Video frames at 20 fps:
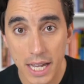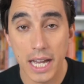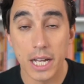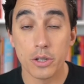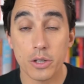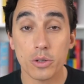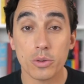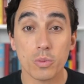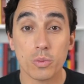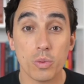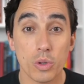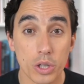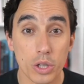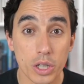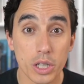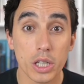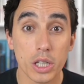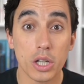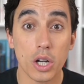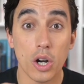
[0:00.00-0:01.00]
and you're
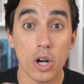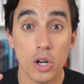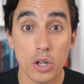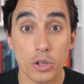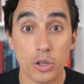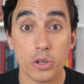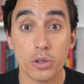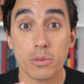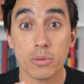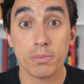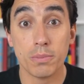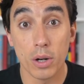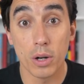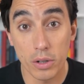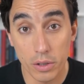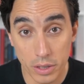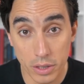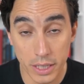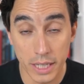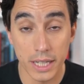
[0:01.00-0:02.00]
working on your
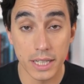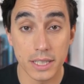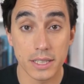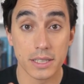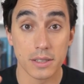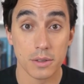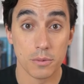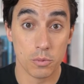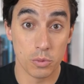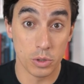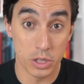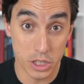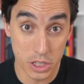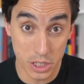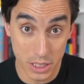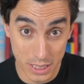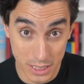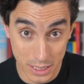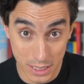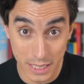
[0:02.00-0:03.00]
bottlenecks,
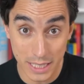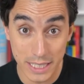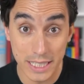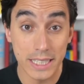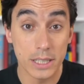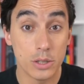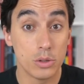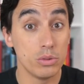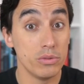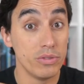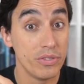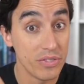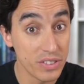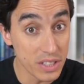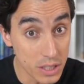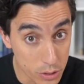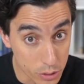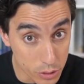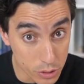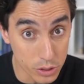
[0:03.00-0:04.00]
which lead to
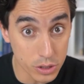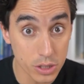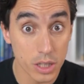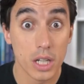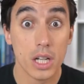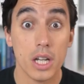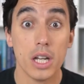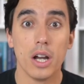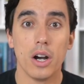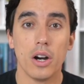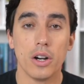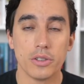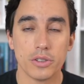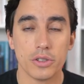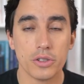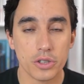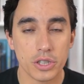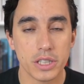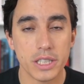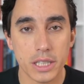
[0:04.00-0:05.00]
fears on
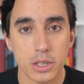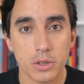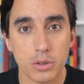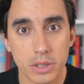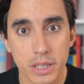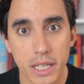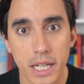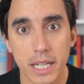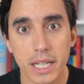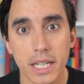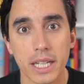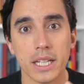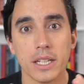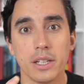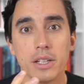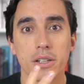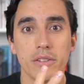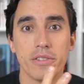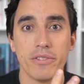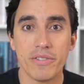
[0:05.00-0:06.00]
your day to day
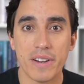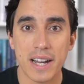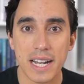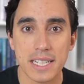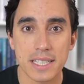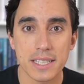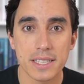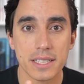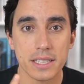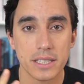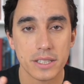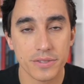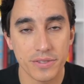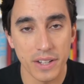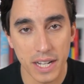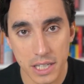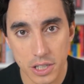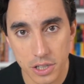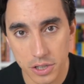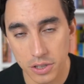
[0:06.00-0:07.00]
in the fastest
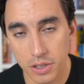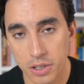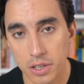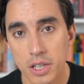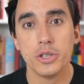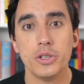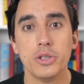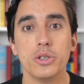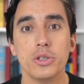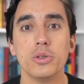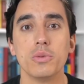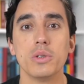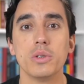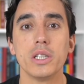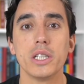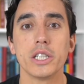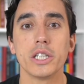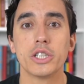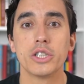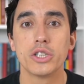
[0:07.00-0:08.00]
fashion, you
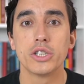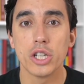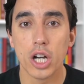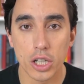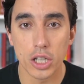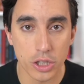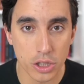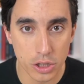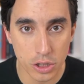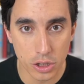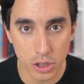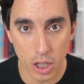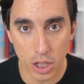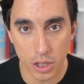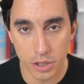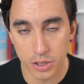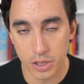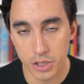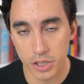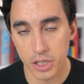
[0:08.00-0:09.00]
will exhaust the
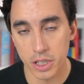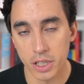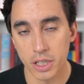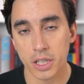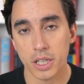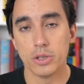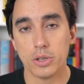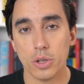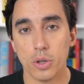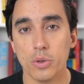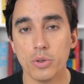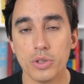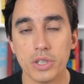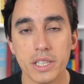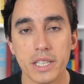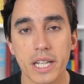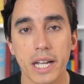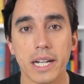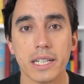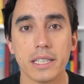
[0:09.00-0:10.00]
oxygen
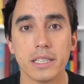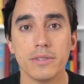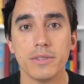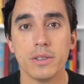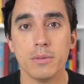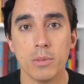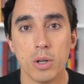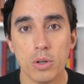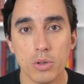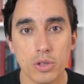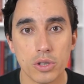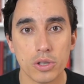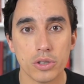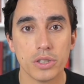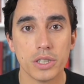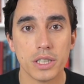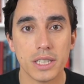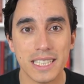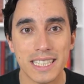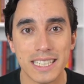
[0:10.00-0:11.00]
those negative
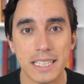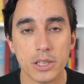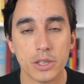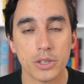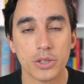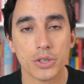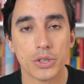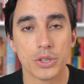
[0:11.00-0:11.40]
emotions need to